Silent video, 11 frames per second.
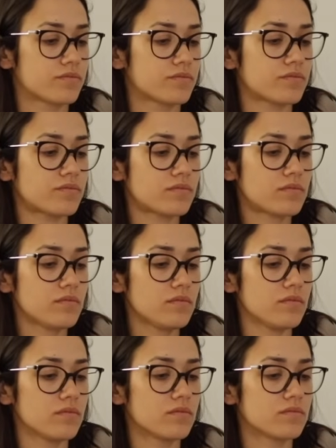
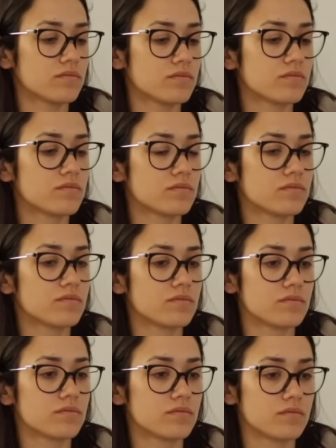
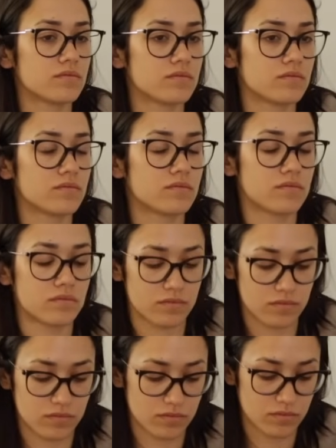
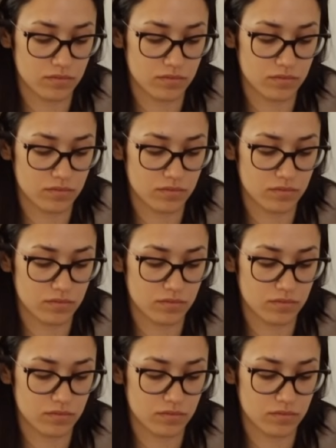No words are spoken by the person on screen.